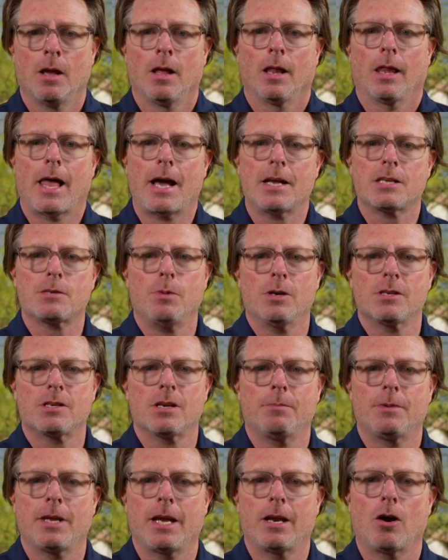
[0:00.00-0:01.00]
Last month's
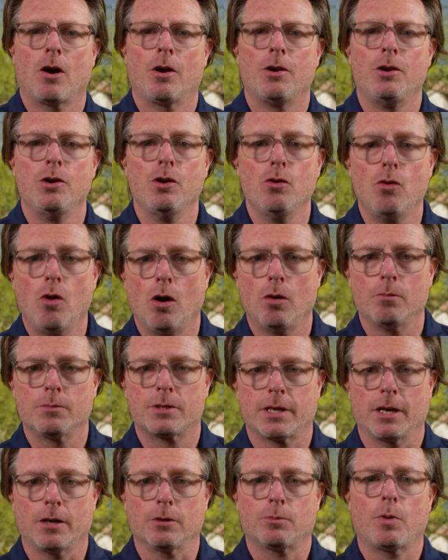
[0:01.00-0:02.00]
update on new home
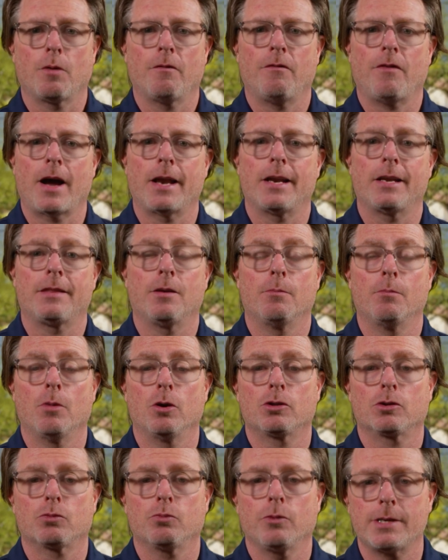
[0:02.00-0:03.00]
sales provided the
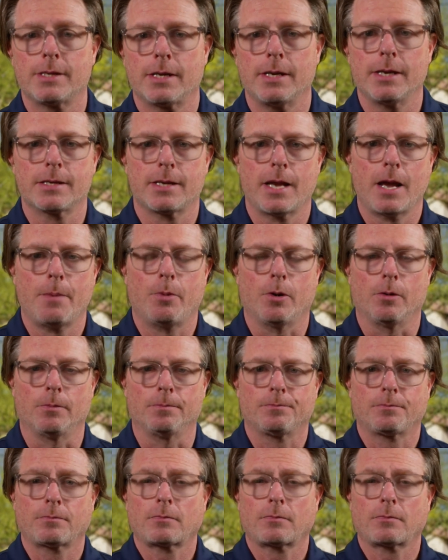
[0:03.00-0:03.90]
most recent example,